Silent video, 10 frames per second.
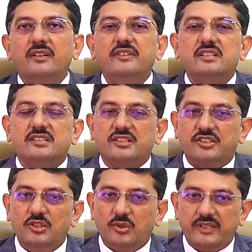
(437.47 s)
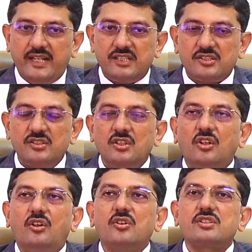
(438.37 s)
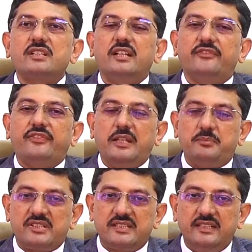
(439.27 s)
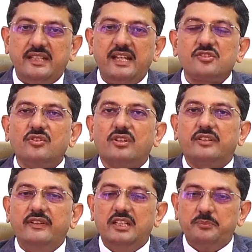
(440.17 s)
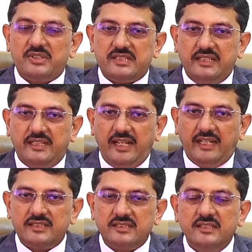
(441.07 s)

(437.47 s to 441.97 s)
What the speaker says: which is a zero tax, or say a 5% tax or a 20% tax,